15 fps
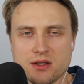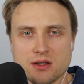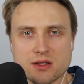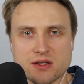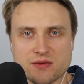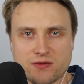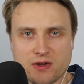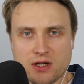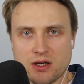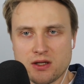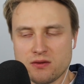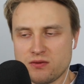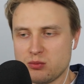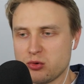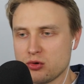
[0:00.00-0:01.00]
It's
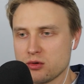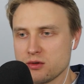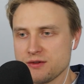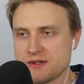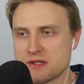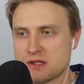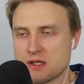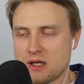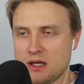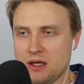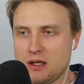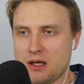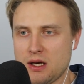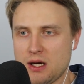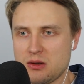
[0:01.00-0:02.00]
5 boards,
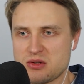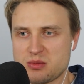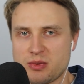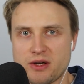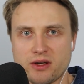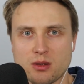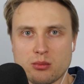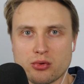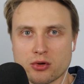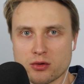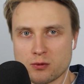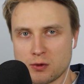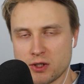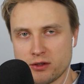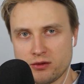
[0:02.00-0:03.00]
and I was playing a
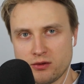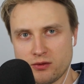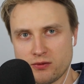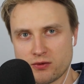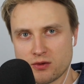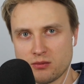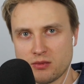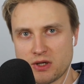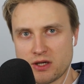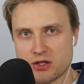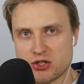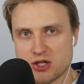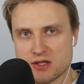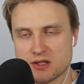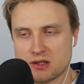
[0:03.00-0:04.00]
board 1 from my
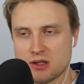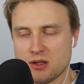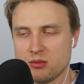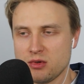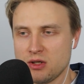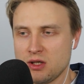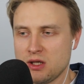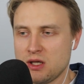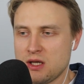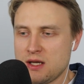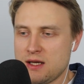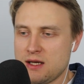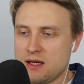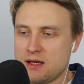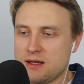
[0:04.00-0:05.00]
chess club.
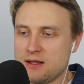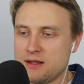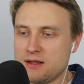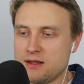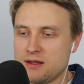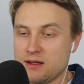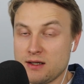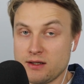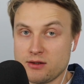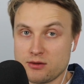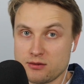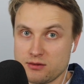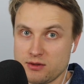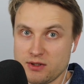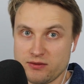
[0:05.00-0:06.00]
I
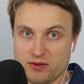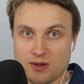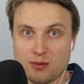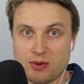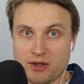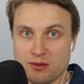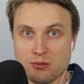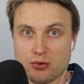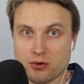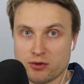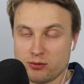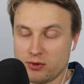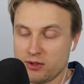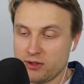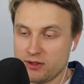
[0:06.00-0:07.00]
know, if I'm playing board
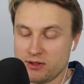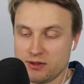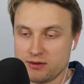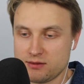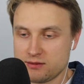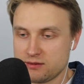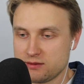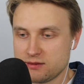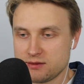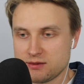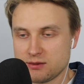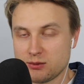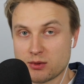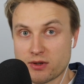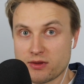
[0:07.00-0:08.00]
1,
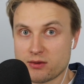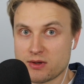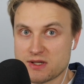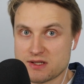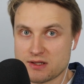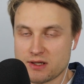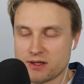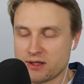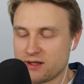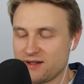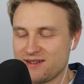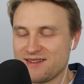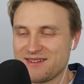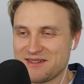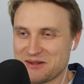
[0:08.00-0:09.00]
what are the rest like?
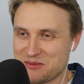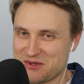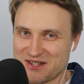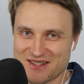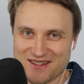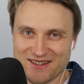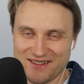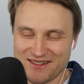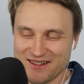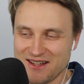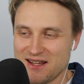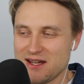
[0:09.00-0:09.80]
I'm just kidding.